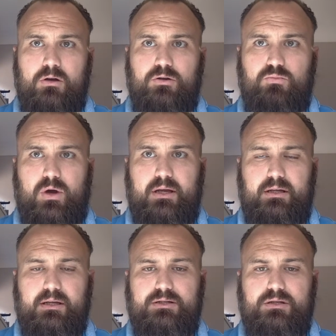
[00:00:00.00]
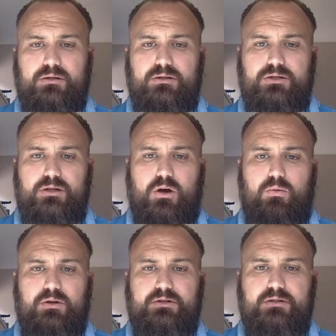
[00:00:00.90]
Number 8, you need to know
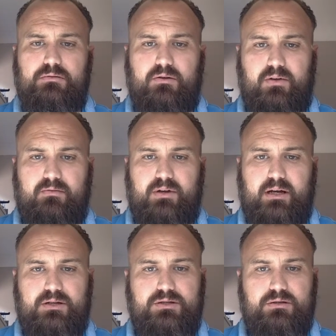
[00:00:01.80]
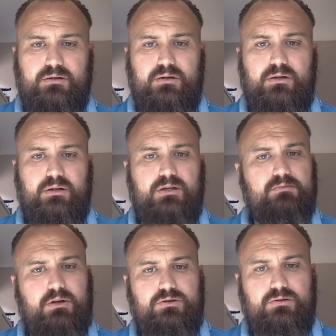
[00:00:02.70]
what to do in the event of an accident, and you need
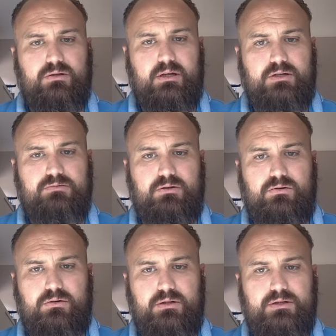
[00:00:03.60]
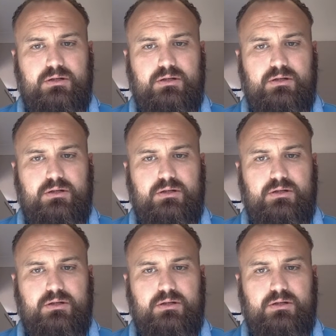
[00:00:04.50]
to make sure that that's recorded.